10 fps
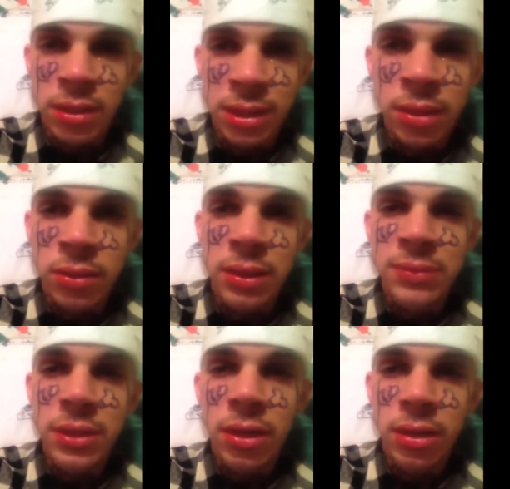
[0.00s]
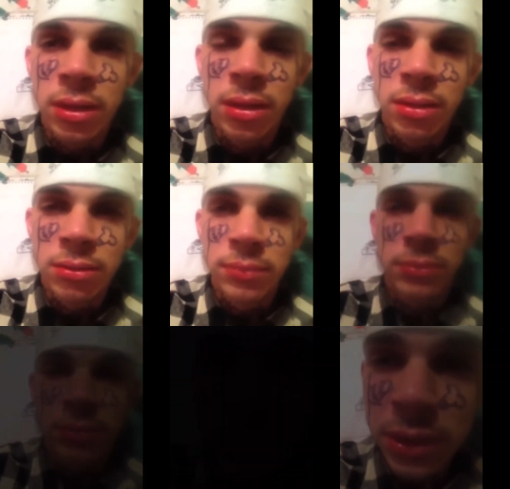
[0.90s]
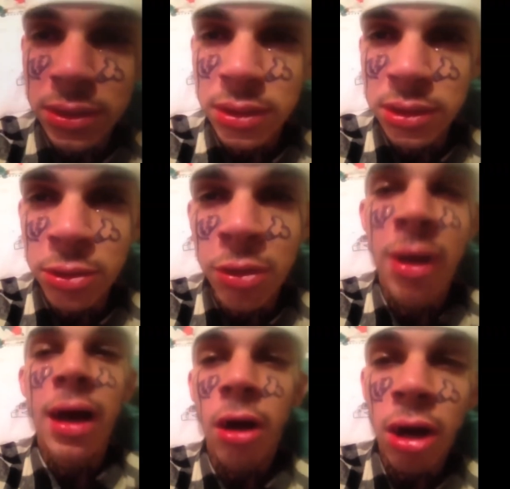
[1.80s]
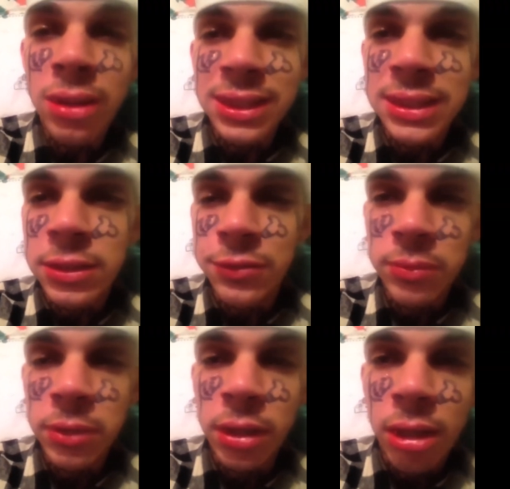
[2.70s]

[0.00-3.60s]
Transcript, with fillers: Giggles, I'm sorry. You know how hard this is for me.